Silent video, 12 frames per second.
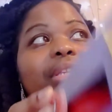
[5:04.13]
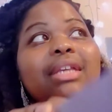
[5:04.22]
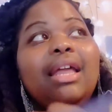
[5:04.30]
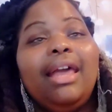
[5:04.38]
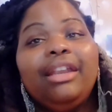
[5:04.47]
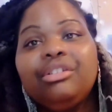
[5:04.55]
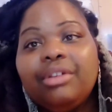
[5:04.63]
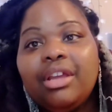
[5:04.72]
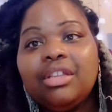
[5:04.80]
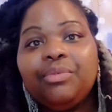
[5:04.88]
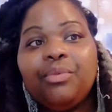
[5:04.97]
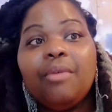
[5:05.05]
that like
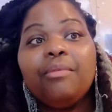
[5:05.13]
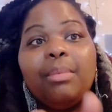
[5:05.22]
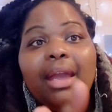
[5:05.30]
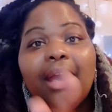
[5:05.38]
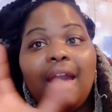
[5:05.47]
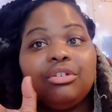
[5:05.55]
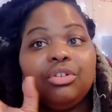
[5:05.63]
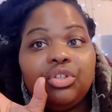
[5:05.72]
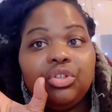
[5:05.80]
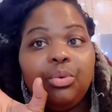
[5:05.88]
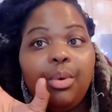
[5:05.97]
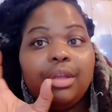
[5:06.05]
transform from like an actual
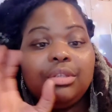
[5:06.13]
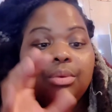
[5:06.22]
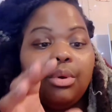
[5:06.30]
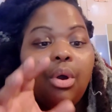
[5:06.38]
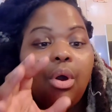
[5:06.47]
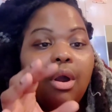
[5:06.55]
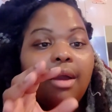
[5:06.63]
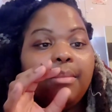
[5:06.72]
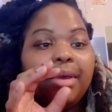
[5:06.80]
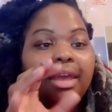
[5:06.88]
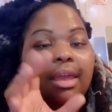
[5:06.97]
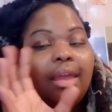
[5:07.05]
toy to a car,
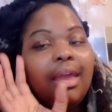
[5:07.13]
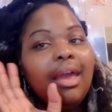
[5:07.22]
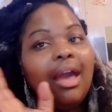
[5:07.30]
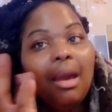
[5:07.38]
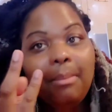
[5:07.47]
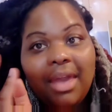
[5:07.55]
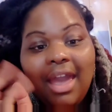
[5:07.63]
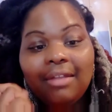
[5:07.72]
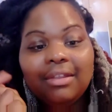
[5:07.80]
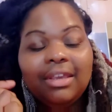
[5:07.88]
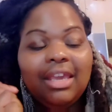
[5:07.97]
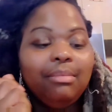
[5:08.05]
but I may have
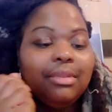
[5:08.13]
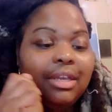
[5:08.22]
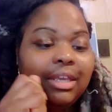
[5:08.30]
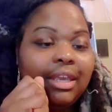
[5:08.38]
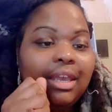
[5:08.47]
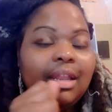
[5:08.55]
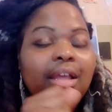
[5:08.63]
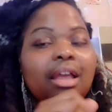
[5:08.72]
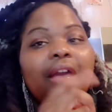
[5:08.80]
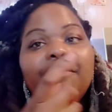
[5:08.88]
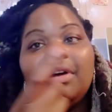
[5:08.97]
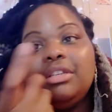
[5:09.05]
to keep looking.
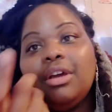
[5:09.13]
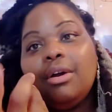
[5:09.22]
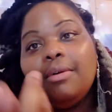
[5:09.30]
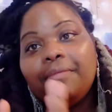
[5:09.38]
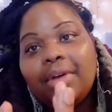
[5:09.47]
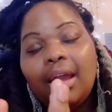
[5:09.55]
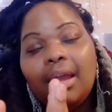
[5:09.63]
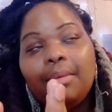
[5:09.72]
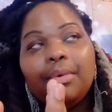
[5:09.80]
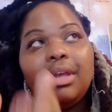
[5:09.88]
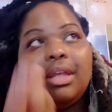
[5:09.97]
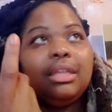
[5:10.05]
If I don't find
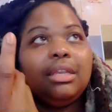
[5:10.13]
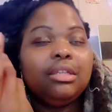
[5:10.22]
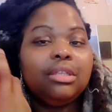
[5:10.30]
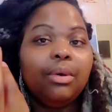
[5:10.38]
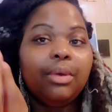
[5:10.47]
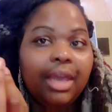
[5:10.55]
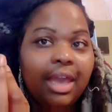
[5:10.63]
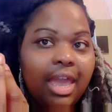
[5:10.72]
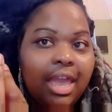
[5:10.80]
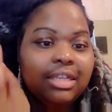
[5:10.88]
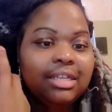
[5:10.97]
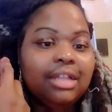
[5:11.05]
one, then it's
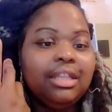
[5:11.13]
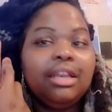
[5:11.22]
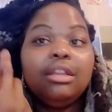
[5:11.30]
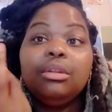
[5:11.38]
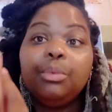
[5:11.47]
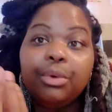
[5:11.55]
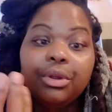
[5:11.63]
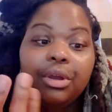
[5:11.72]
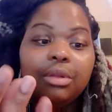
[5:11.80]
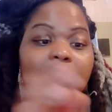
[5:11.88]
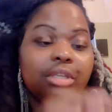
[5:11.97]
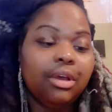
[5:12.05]
okay. It's not the end of the
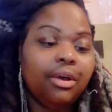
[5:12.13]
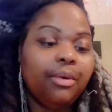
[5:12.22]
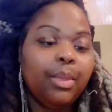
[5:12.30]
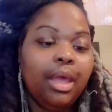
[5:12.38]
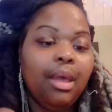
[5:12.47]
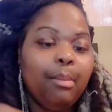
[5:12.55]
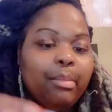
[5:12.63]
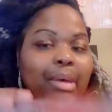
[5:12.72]
world. So, but